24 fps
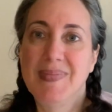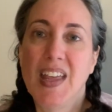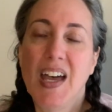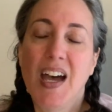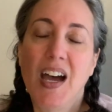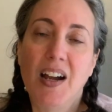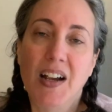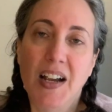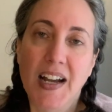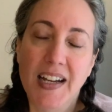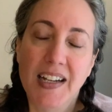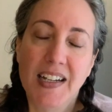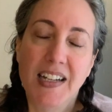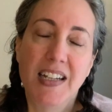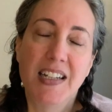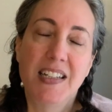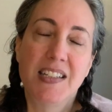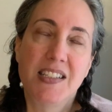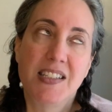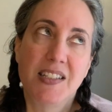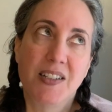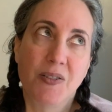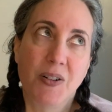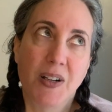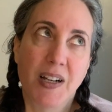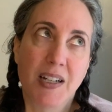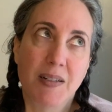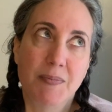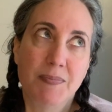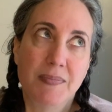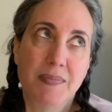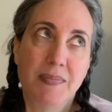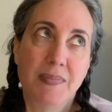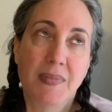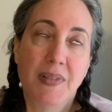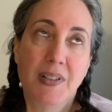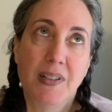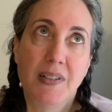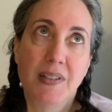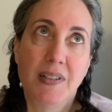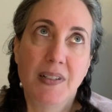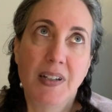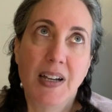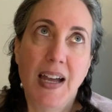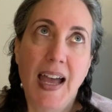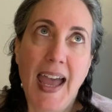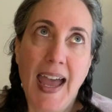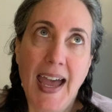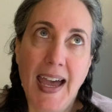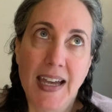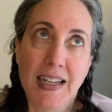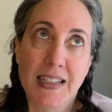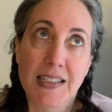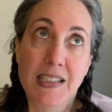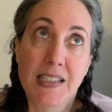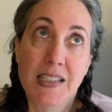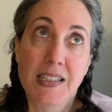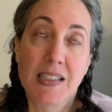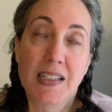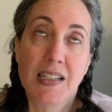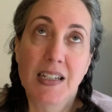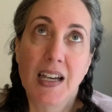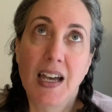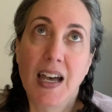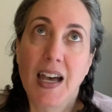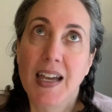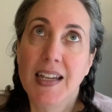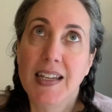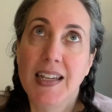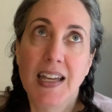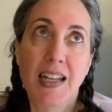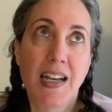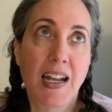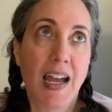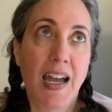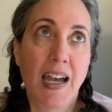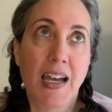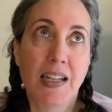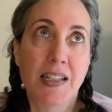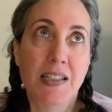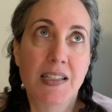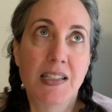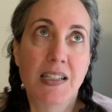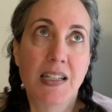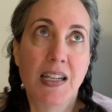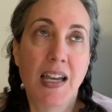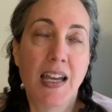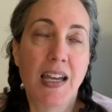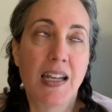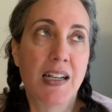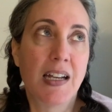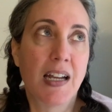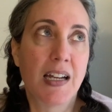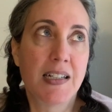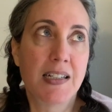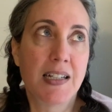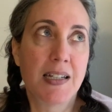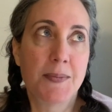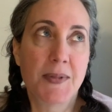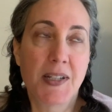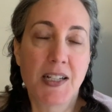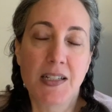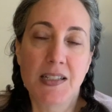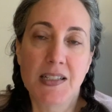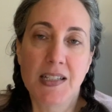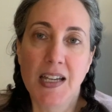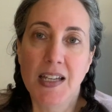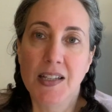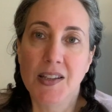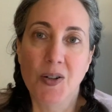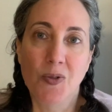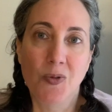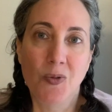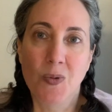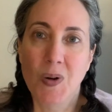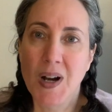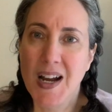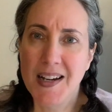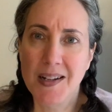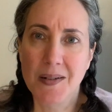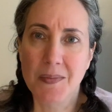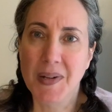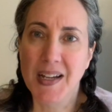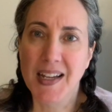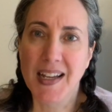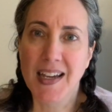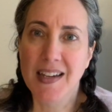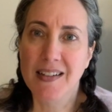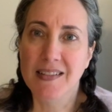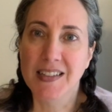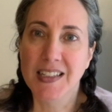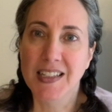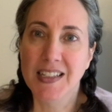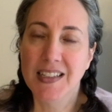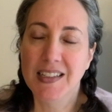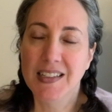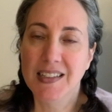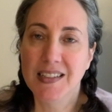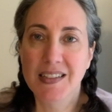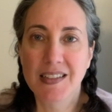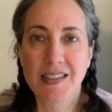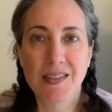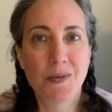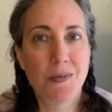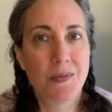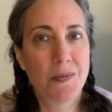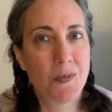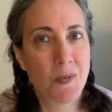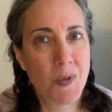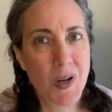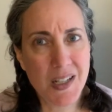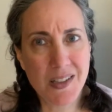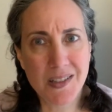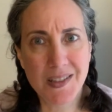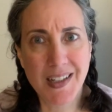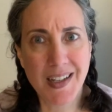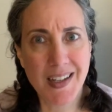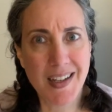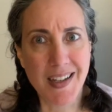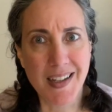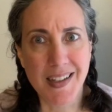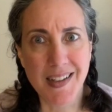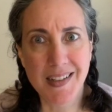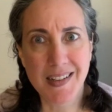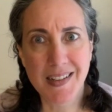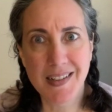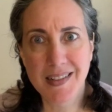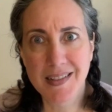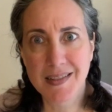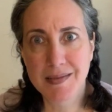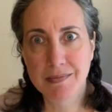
All right, Instagram. Ads. I get ads, and 9 times out of 10, they're right up my alley. Well done.